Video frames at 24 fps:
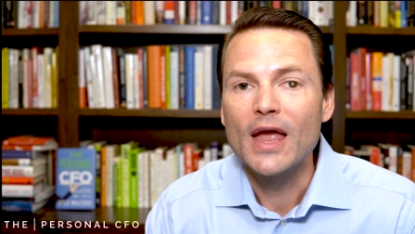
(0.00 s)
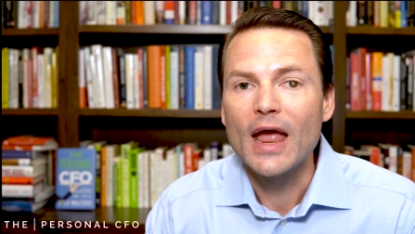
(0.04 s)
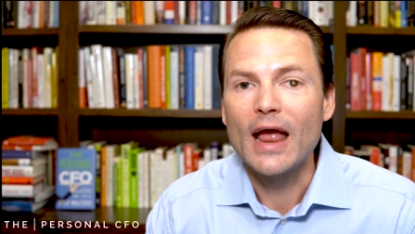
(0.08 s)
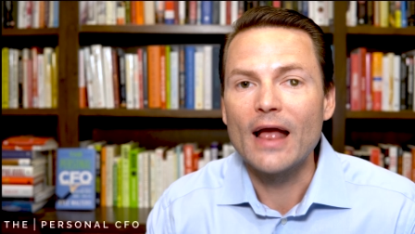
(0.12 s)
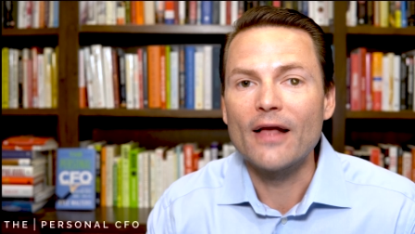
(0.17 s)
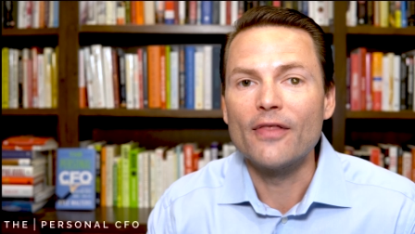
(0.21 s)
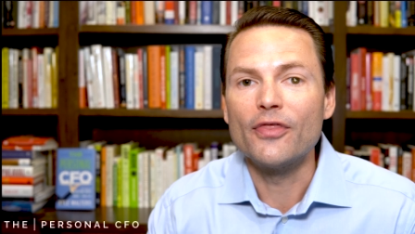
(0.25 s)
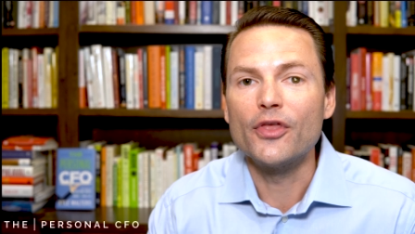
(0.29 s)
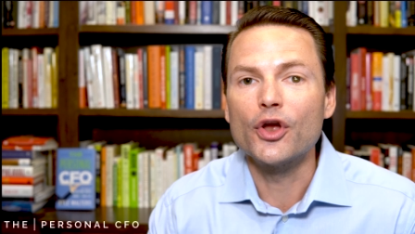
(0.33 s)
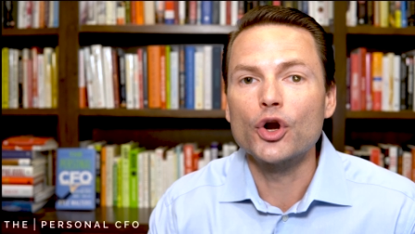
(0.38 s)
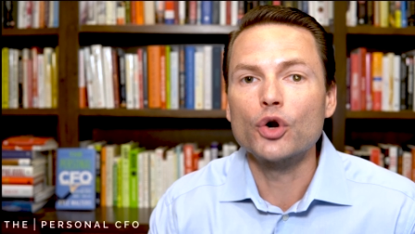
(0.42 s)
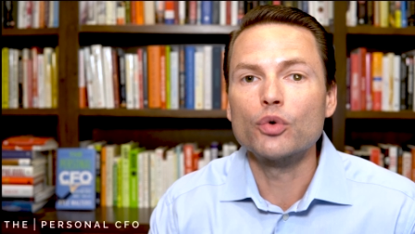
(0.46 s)

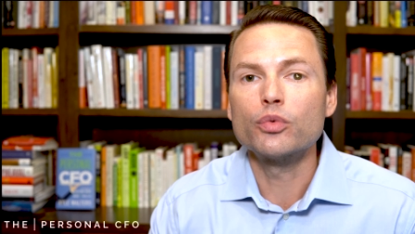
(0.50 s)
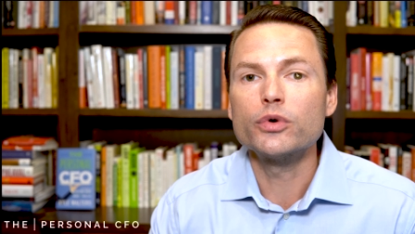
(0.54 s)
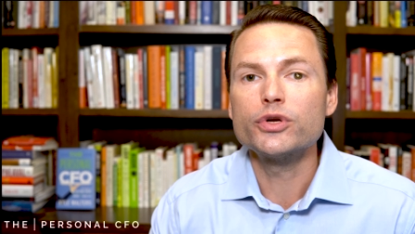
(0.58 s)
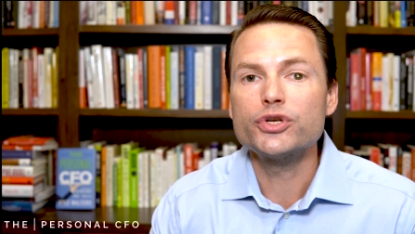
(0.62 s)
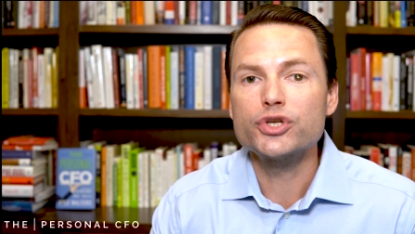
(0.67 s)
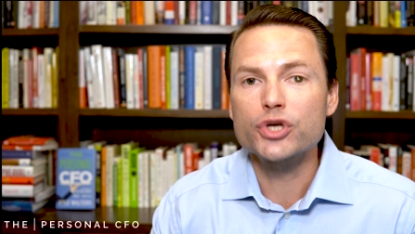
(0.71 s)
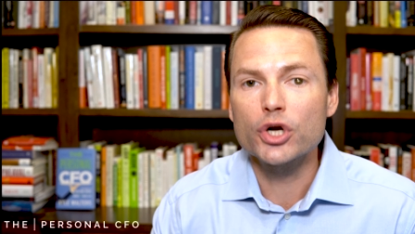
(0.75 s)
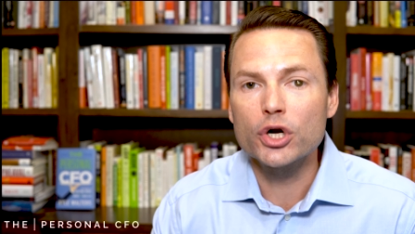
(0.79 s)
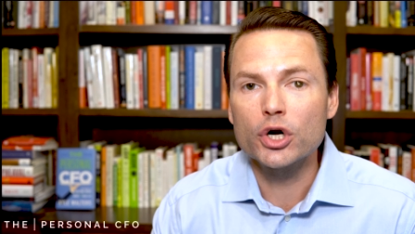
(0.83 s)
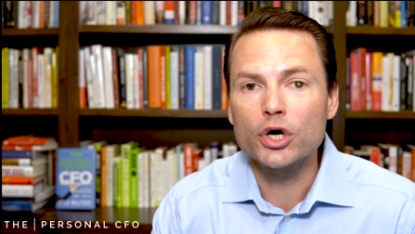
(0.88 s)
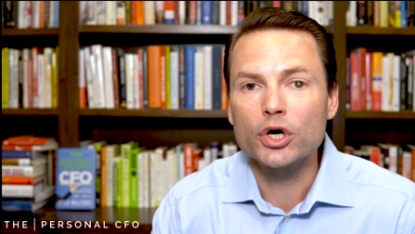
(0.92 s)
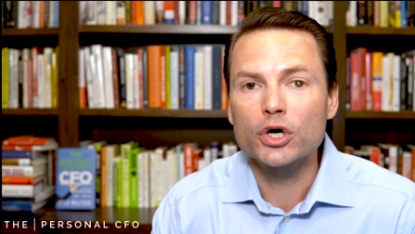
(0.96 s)
and their
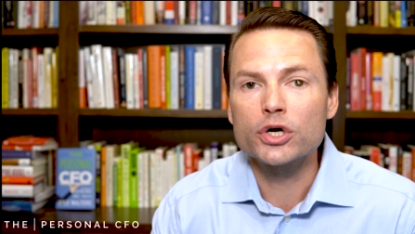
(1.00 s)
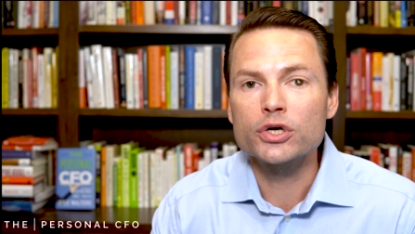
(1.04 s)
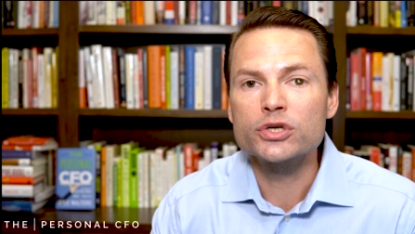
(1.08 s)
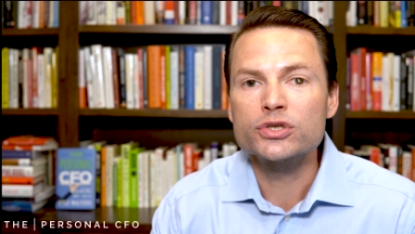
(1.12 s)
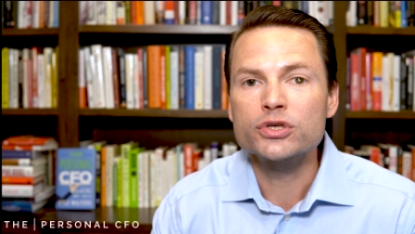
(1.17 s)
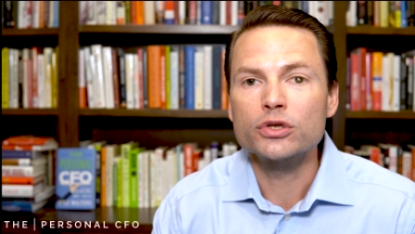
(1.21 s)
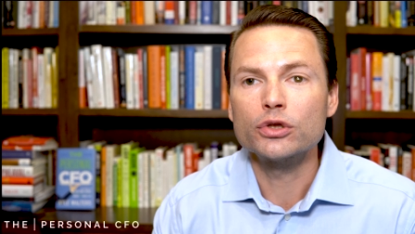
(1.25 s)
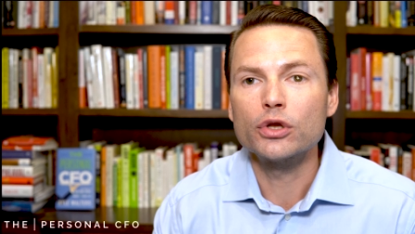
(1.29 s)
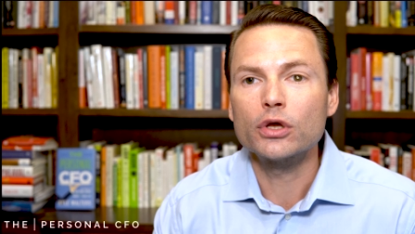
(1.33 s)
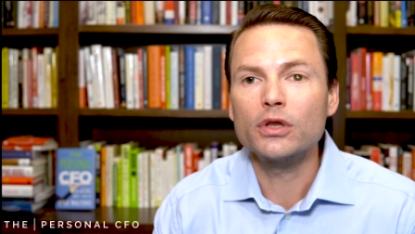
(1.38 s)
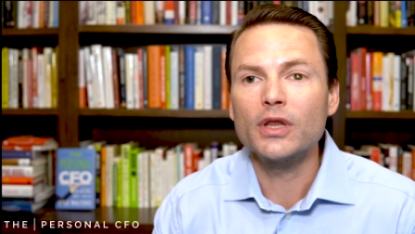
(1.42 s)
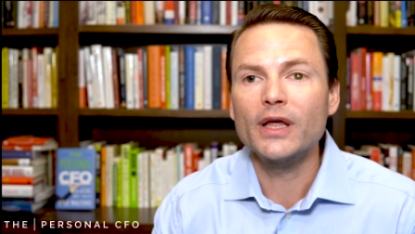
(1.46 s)
returns
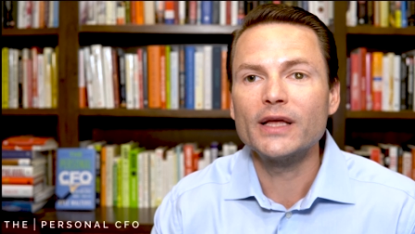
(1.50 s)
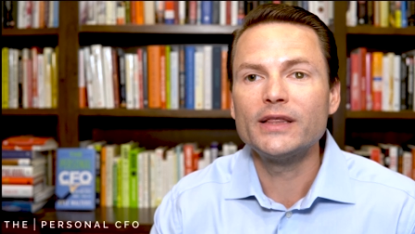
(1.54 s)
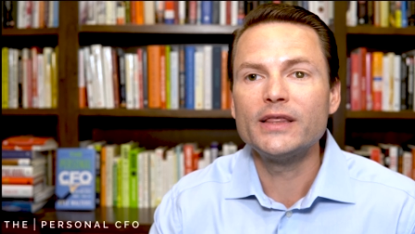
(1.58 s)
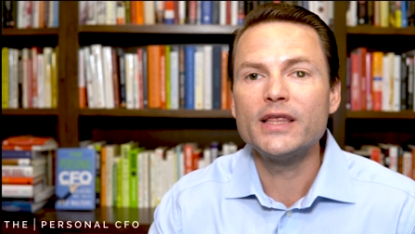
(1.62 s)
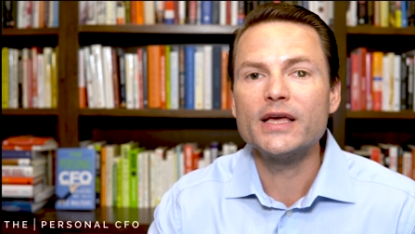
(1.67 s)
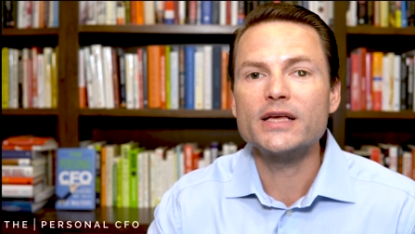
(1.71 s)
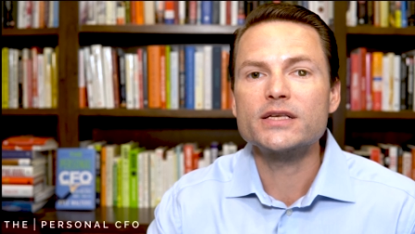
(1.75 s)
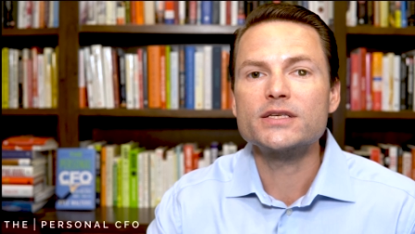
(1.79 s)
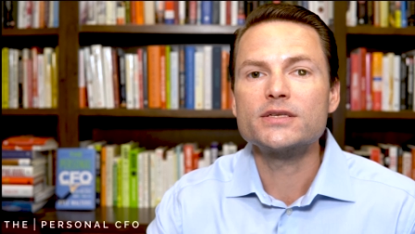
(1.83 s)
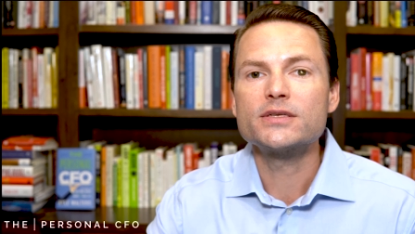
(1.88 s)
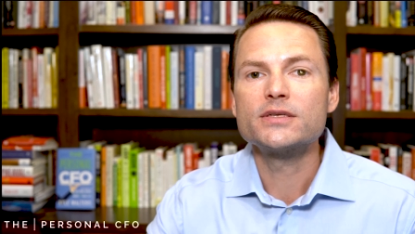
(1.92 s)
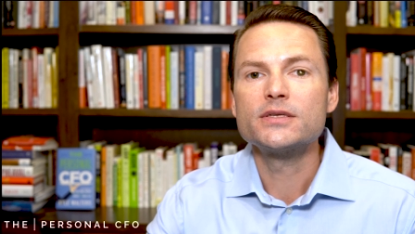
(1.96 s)
look like
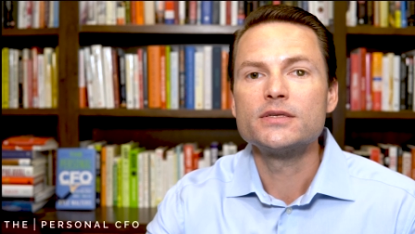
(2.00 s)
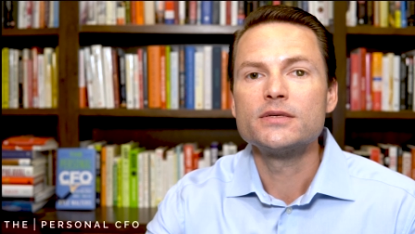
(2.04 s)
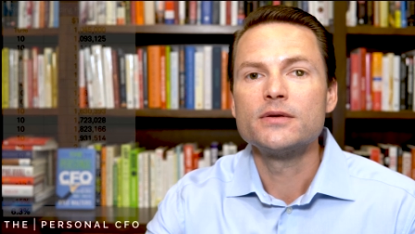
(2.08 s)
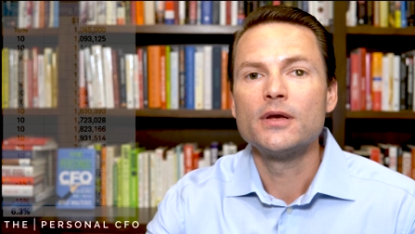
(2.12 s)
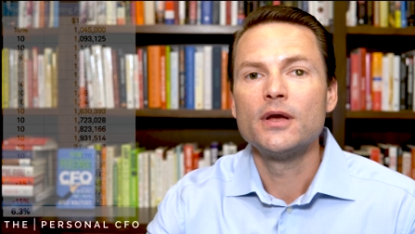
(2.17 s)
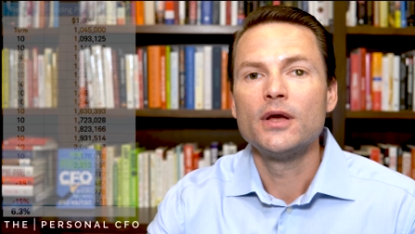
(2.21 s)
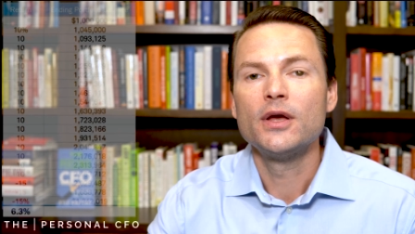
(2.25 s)
this.